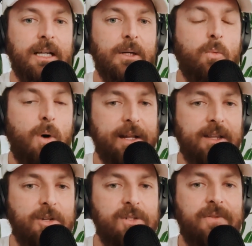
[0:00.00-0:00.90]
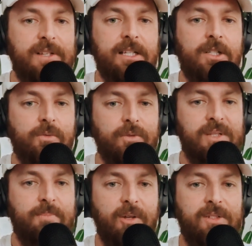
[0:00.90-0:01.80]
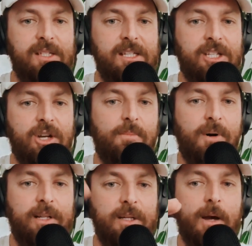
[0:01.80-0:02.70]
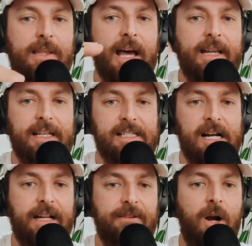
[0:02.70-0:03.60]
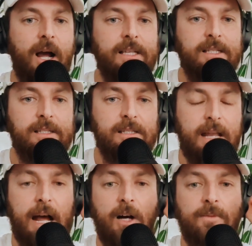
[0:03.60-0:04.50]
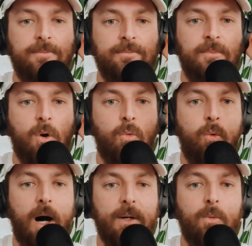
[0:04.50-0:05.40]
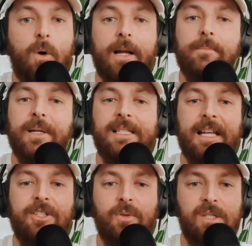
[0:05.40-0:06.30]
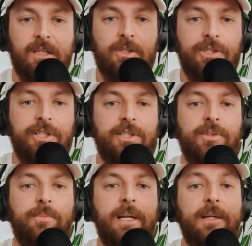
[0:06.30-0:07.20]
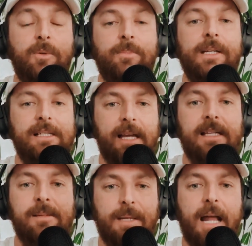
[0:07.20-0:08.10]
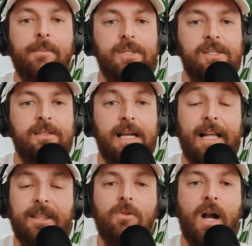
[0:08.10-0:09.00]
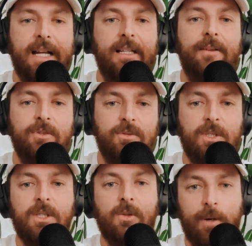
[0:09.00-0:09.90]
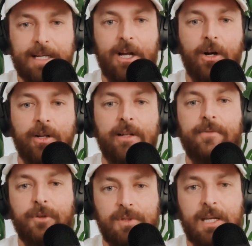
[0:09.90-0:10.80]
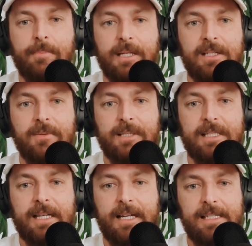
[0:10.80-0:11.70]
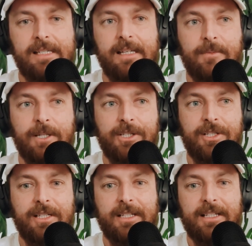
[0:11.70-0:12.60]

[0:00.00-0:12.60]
one of those physical responses in your body when that anxiety rises. Now, what one potential solution could be would be to take some cannabis at the right level. We know that if you tip into a THC, which